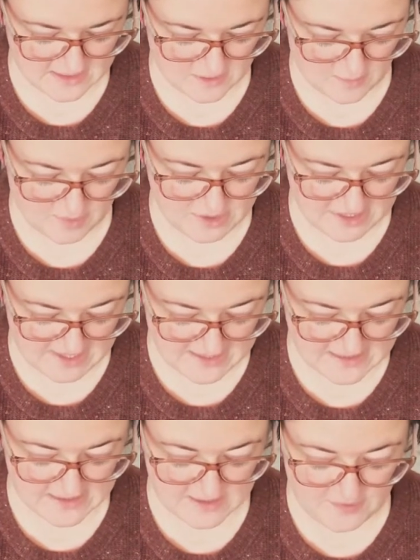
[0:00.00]

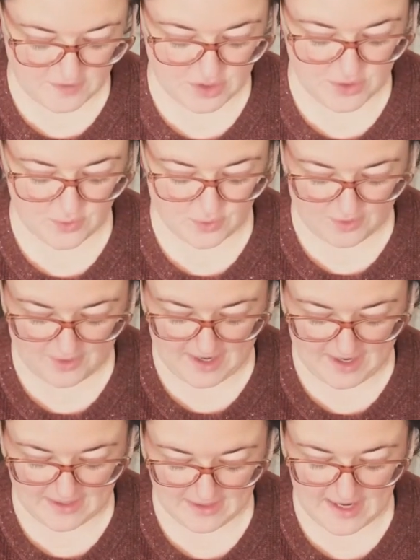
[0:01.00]
originates in the
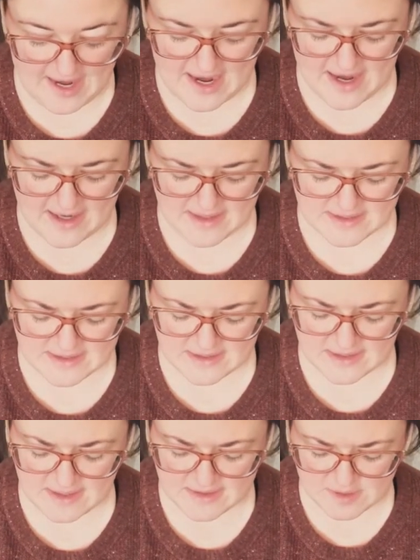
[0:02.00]
Ukraine and
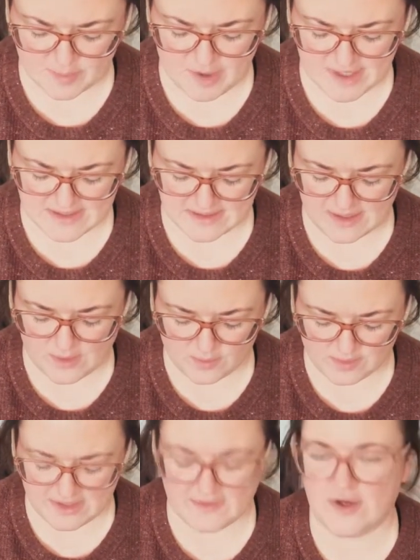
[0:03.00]
surprisingly
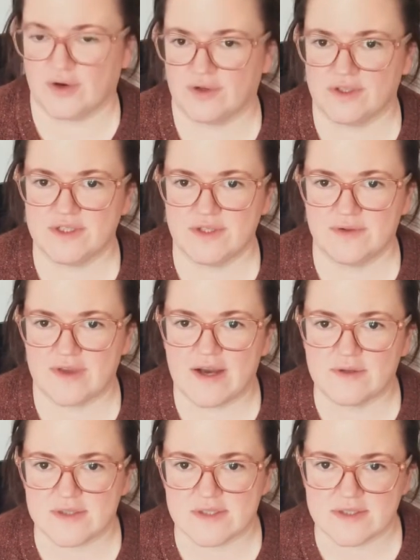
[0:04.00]
only in the early
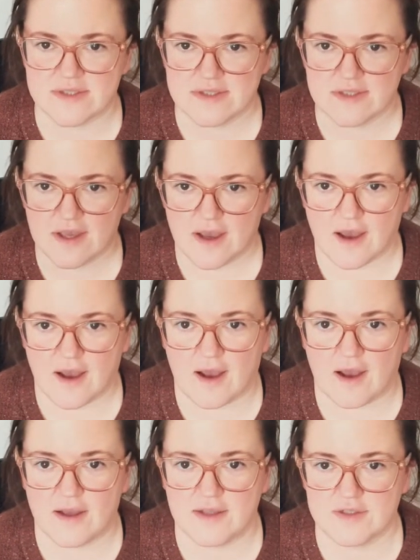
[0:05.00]
2000s.
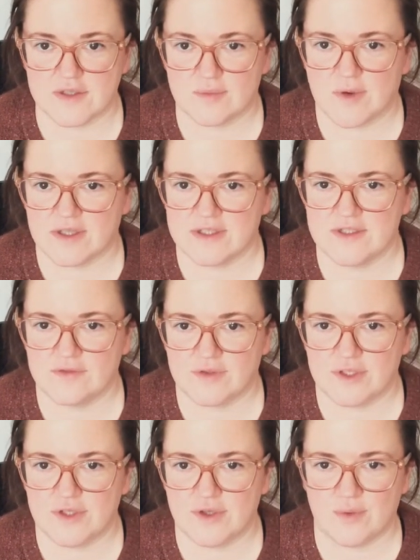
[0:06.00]
It's a
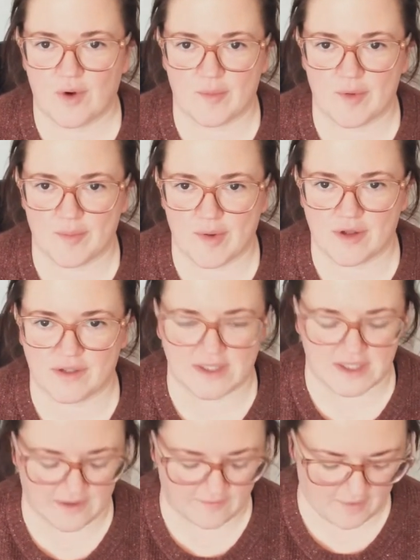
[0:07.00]
relatively new open
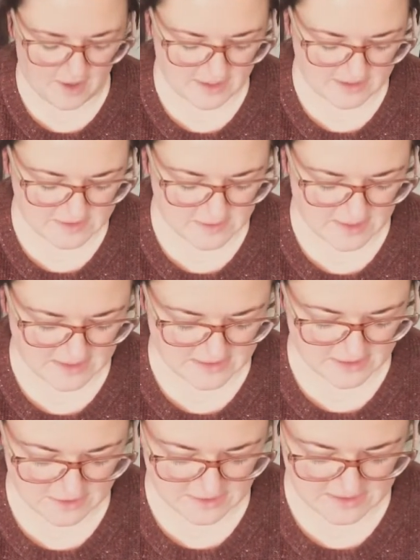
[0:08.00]
pollinated variety, so that's
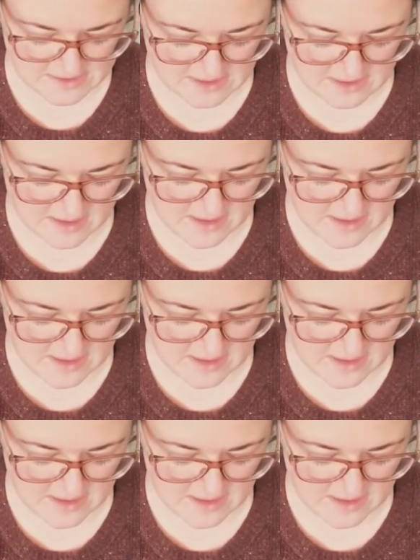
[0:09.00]
interesting.